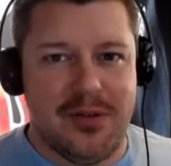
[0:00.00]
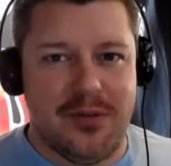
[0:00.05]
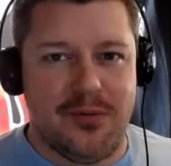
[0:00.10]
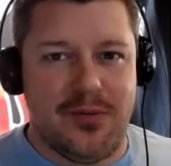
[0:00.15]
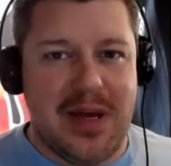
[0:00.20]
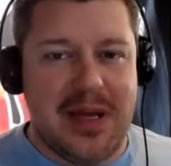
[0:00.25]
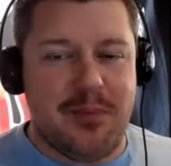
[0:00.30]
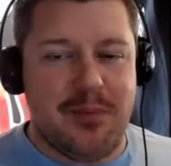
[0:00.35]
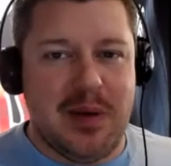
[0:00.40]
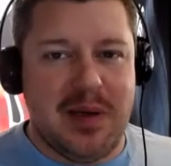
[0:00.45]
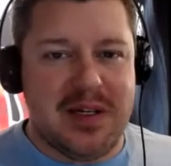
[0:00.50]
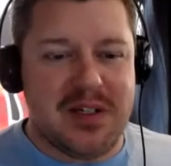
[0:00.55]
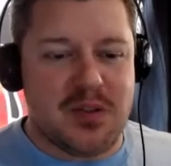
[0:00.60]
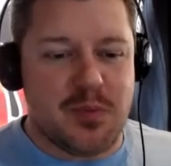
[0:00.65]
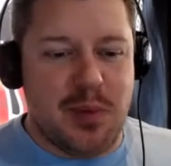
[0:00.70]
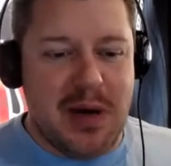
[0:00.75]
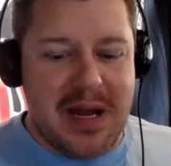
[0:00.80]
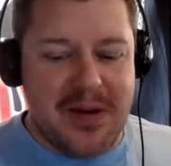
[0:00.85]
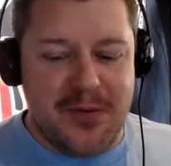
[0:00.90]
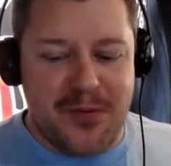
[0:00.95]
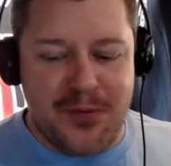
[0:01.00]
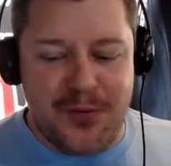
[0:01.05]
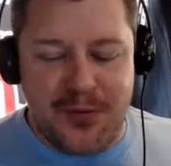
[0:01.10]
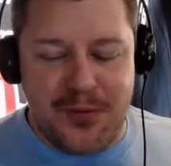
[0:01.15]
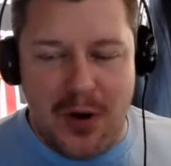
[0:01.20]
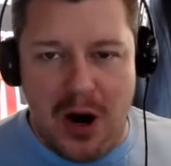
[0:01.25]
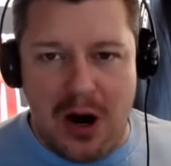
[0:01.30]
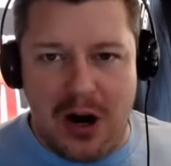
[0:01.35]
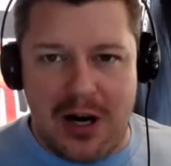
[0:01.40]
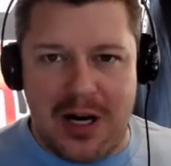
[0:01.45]
Vaping is by
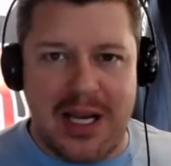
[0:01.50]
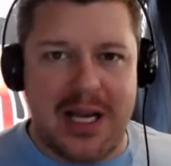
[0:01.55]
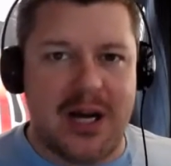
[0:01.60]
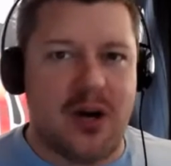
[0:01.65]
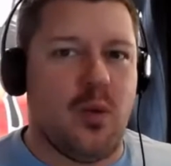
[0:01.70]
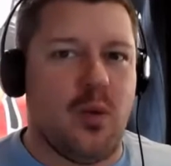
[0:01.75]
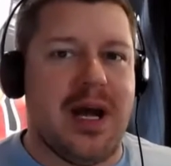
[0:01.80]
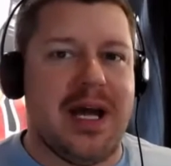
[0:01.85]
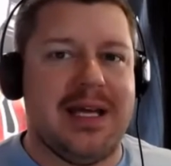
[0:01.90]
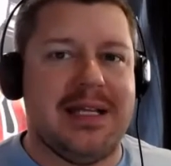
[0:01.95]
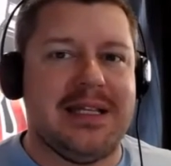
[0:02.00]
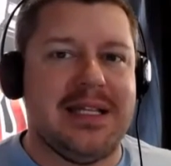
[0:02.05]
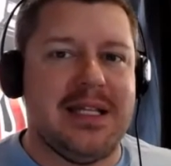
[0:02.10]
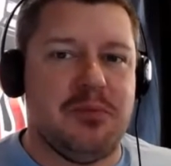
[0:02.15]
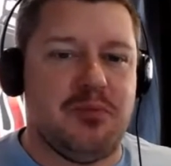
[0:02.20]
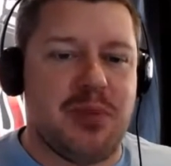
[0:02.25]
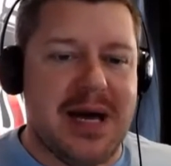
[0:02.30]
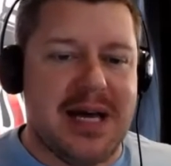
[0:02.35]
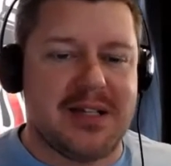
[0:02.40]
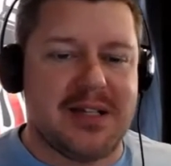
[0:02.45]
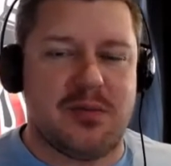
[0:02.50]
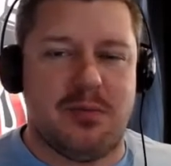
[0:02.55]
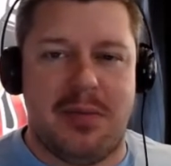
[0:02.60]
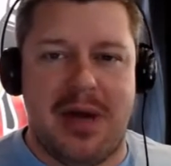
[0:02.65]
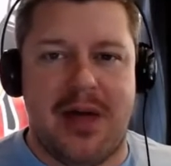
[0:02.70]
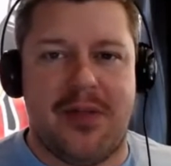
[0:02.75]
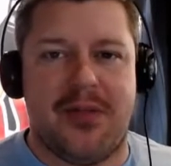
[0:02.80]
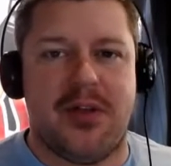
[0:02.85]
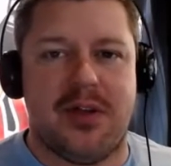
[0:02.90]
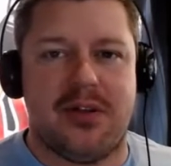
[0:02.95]
far and away the best
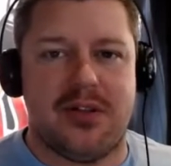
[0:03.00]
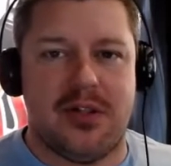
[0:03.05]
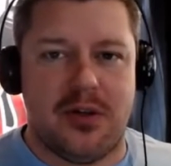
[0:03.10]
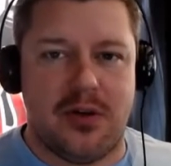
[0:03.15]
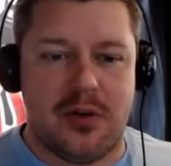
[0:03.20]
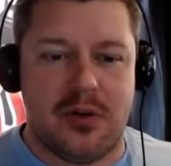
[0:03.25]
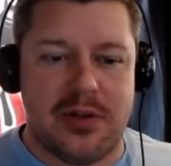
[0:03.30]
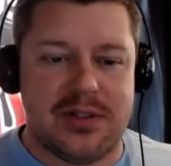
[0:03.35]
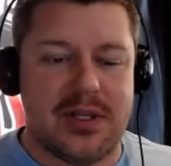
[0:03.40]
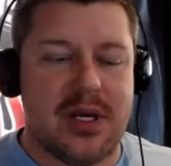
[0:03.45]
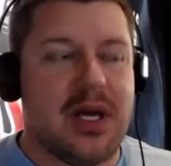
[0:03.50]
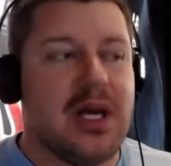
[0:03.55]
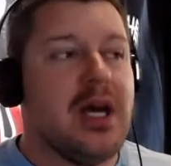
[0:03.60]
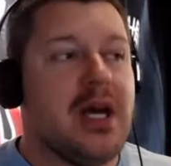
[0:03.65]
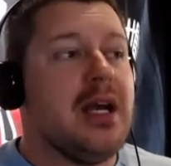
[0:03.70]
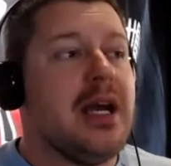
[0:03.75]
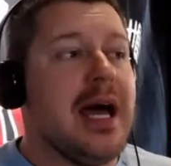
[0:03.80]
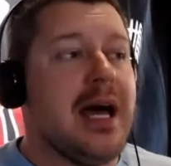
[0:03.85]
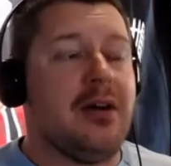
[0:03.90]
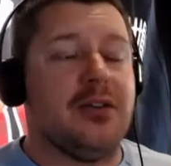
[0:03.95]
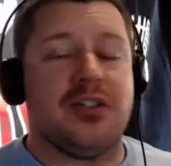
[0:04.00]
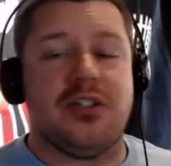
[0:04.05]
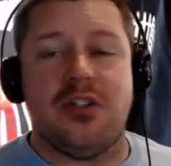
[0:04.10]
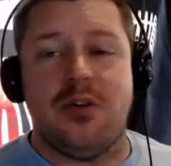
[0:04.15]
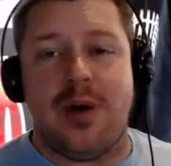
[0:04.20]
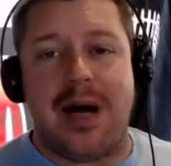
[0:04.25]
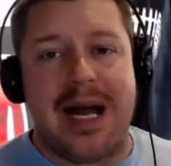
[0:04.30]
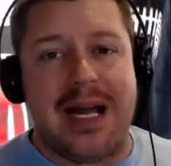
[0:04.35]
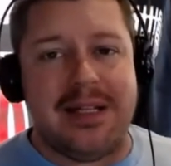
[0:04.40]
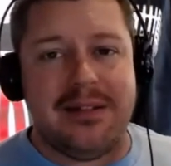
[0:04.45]
method to do this. Now,
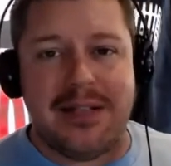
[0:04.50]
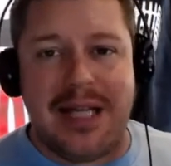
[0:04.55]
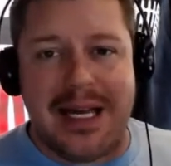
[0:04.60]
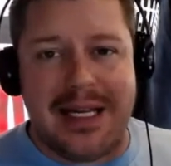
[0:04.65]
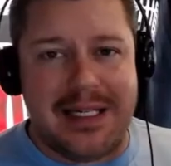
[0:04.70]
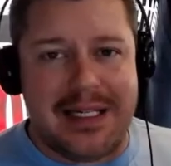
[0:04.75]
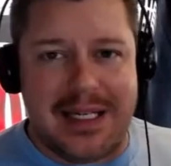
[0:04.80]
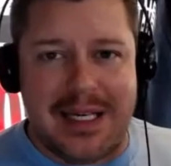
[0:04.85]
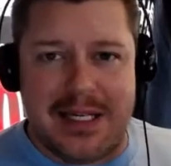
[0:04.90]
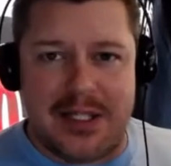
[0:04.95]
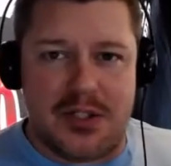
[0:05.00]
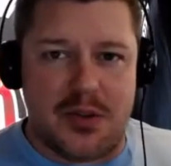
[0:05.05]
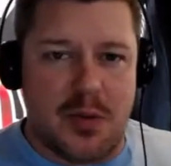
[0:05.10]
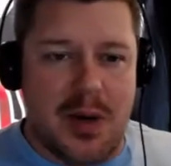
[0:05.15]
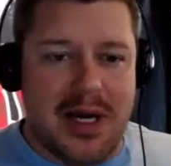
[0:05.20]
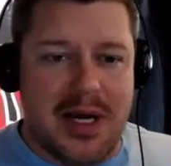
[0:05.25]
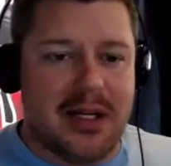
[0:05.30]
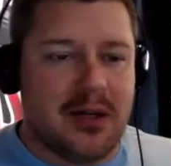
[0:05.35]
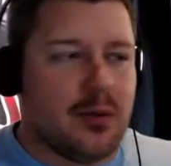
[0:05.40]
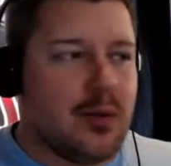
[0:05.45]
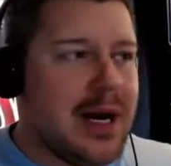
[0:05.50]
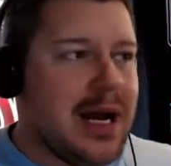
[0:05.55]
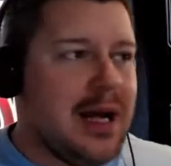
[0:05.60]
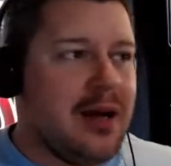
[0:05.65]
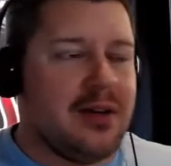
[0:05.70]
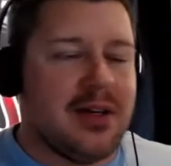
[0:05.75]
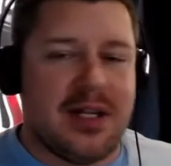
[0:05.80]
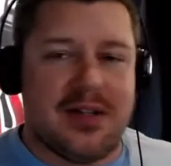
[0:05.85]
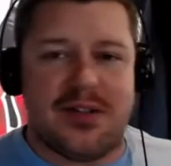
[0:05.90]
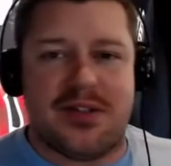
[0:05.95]
do I like kids running
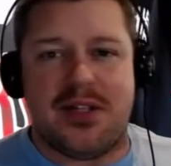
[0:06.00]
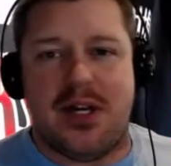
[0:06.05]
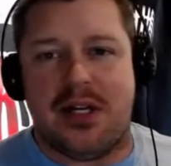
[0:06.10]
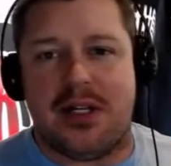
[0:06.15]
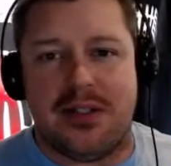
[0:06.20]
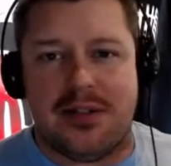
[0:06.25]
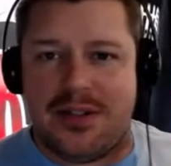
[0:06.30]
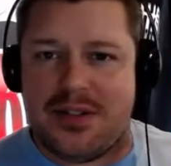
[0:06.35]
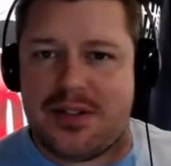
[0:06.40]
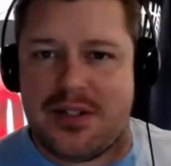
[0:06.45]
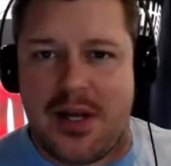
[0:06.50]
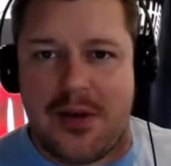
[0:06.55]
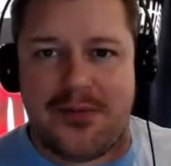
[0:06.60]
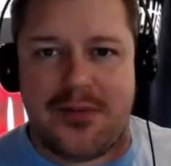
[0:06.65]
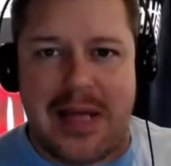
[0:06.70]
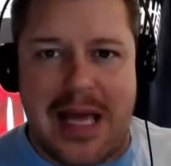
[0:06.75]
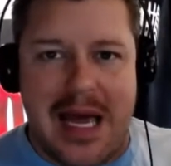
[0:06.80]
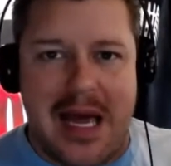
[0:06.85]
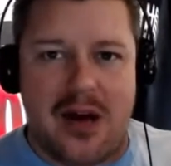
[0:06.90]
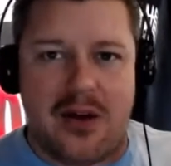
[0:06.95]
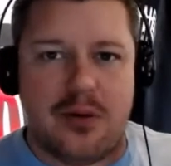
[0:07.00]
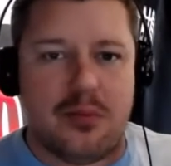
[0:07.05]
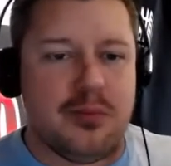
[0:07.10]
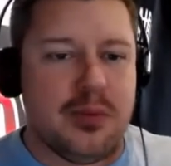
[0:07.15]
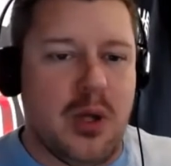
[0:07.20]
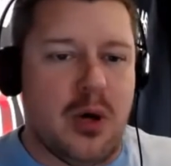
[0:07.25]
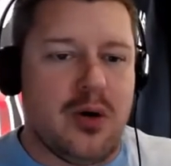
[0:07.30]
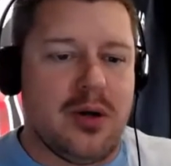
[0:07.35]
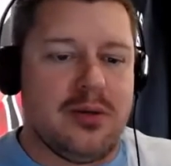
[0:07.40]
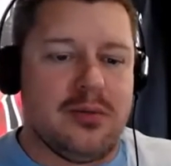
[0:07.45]
around and sucking this stuff down and
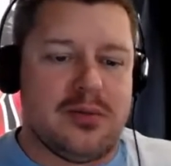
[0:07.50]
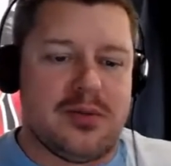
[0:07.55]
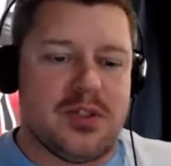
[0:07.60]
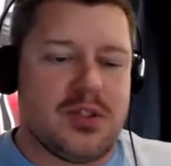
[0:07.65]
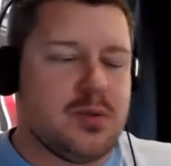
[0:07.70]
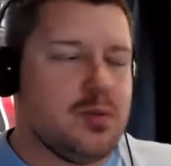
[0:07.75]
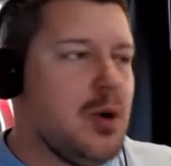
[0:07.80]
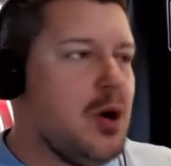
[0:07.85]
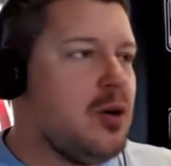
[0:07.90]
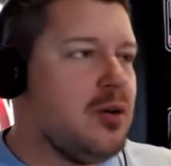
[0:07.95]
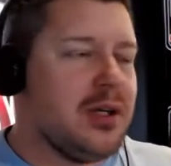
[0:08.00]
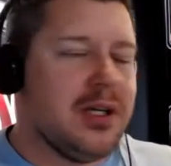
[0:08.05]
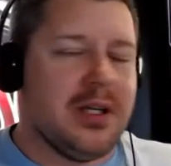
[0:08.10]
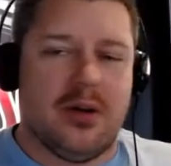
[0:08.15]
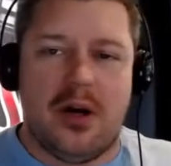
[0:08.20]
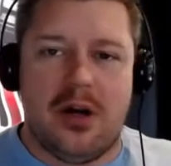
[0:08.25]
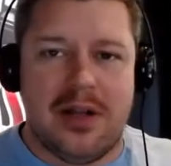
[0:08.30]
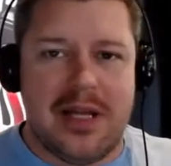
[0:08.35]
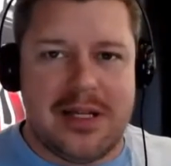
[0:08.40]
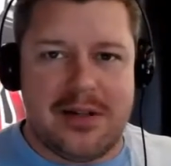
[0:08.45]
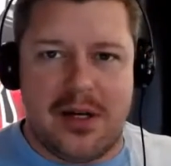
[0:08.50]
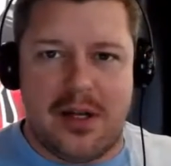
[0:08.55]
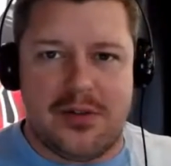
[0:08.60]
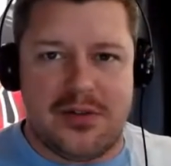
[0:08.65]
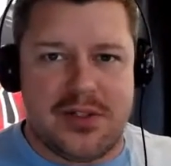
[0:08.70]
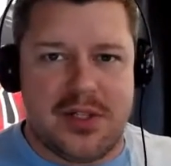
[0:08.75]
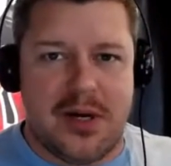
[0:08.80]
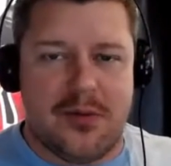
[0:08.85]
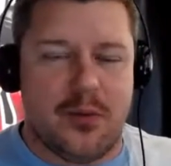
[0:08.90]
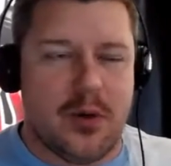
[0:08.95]
blowing smoke and all that other
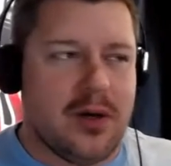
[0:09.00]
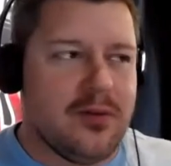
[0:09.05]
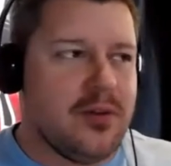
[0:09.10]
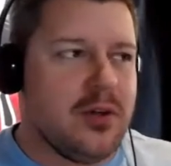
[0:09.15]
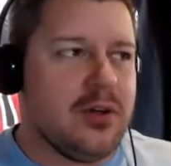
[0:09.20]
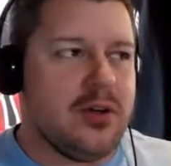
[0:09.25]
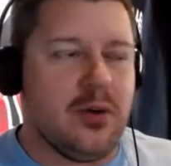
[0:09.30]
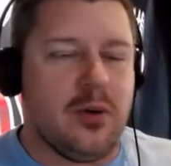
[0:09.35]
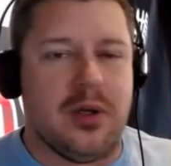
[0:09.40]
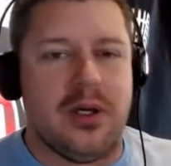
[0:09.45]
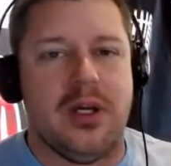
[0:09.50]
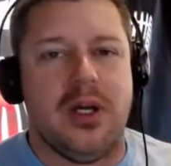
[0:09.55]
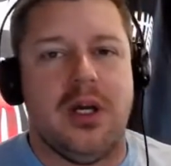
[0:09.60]
stuff, whatever they're doing?